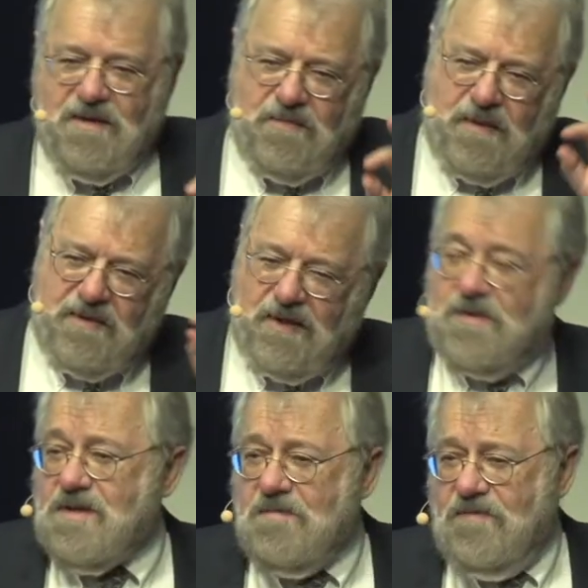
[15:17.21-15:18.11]
Maybe there
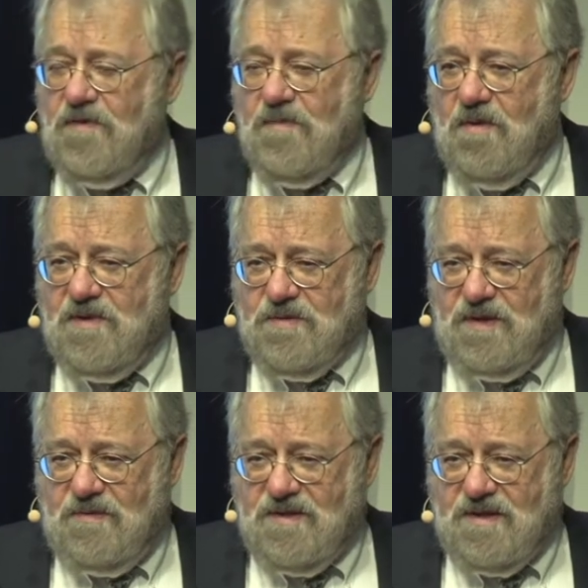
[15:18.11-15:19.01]
was a few moments
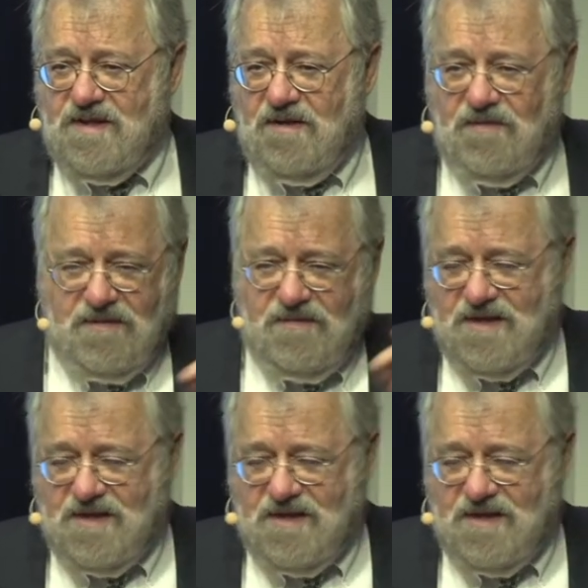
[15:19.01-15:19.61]
when there was a secret